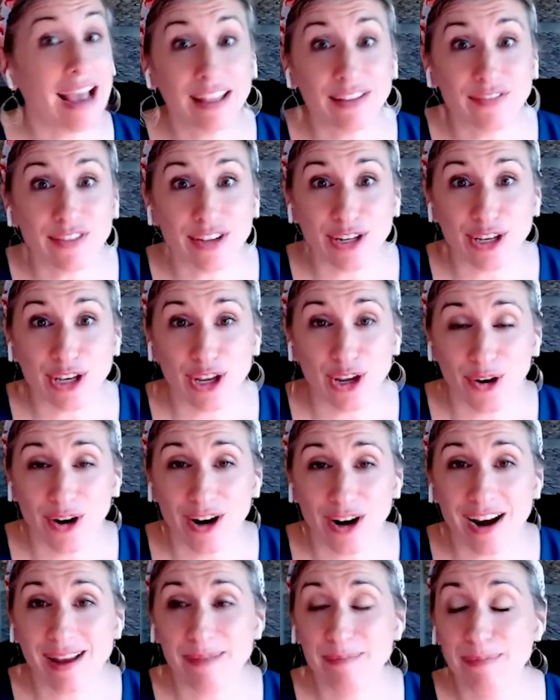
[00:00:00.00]
live in New
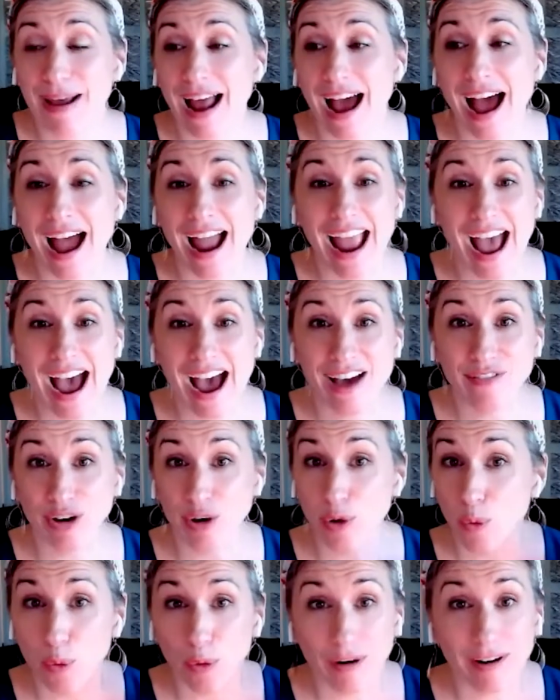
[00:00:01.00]
York, but I have
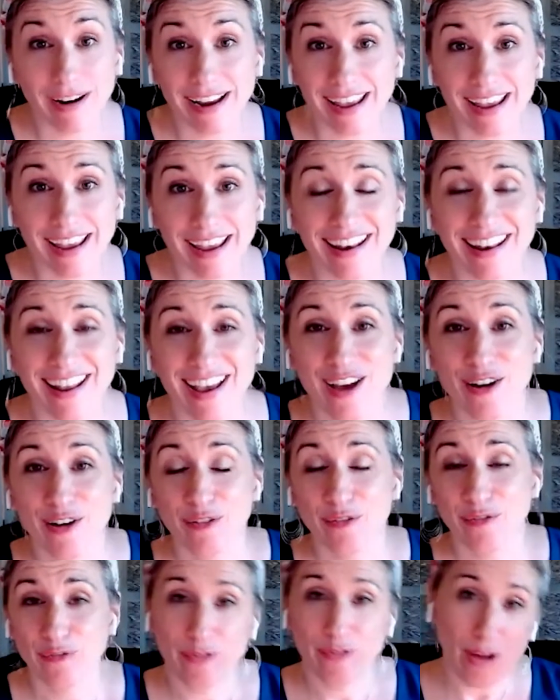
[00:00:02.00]

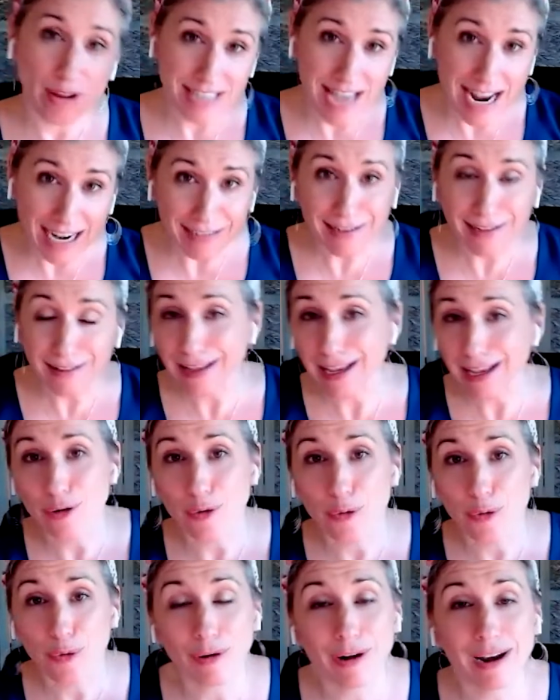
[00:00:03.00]
technically an
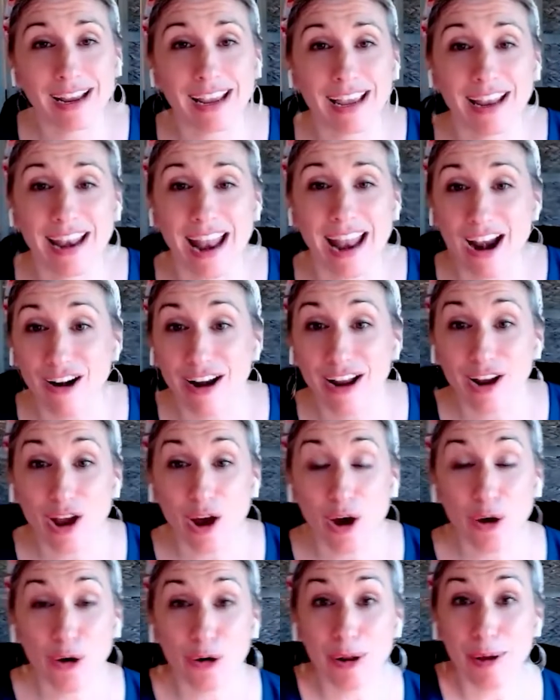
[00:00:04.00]
Oregon area
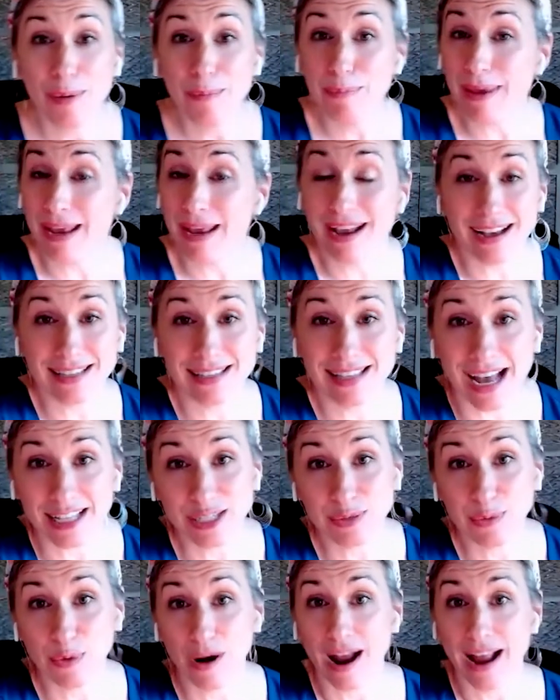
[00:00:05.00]
code because
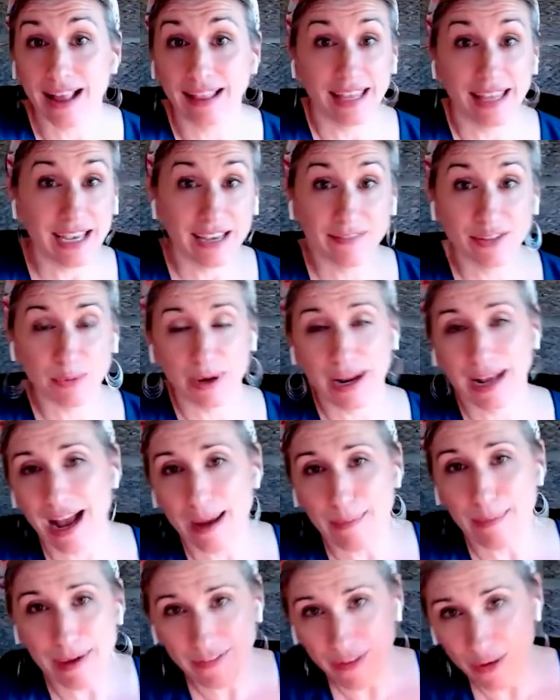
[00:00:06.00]
that's where I lived when I
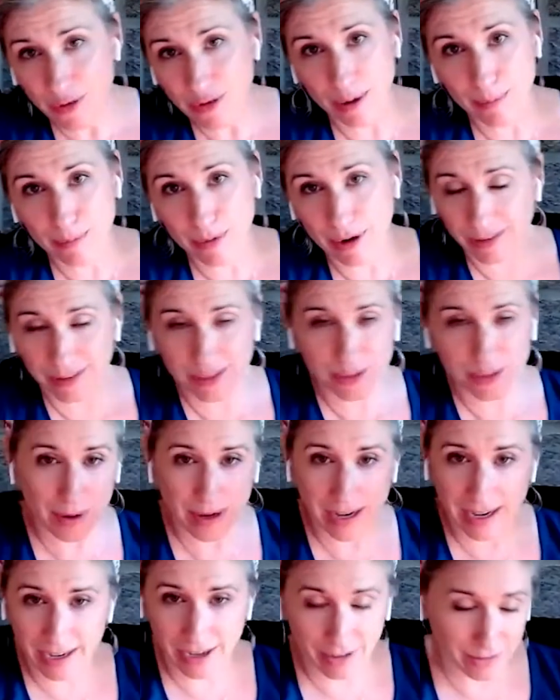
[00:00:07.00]
got my phone number 20
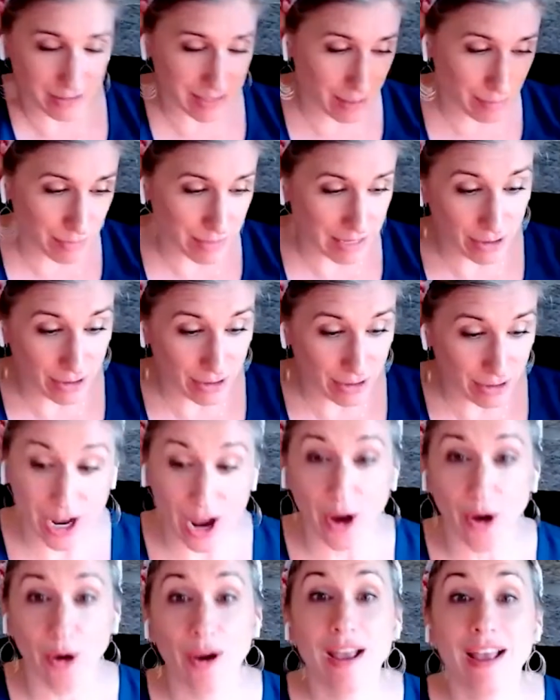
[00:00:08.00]
years years
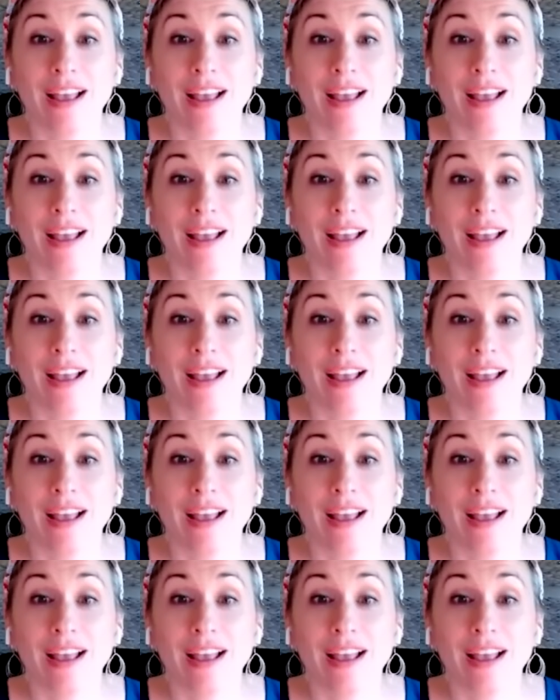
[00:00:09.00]
ago.